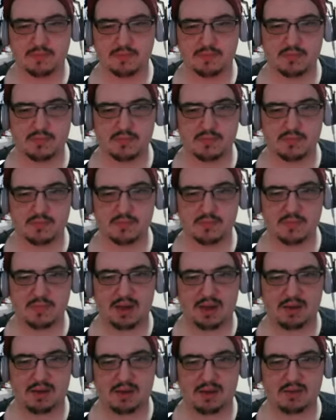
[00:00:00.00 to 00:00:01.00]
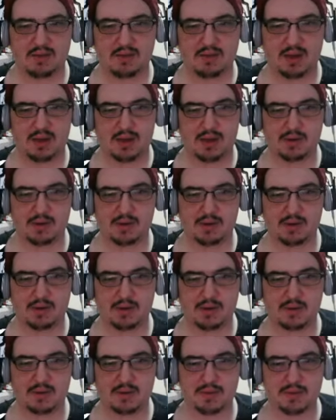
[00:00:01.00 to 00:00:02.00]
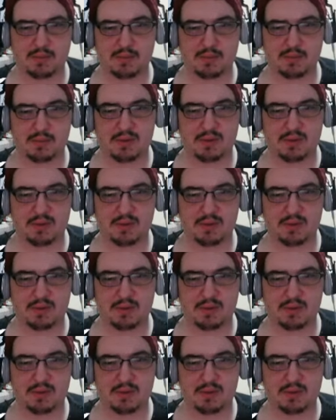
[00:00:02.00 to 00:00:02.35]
navigate around the pit of Hades?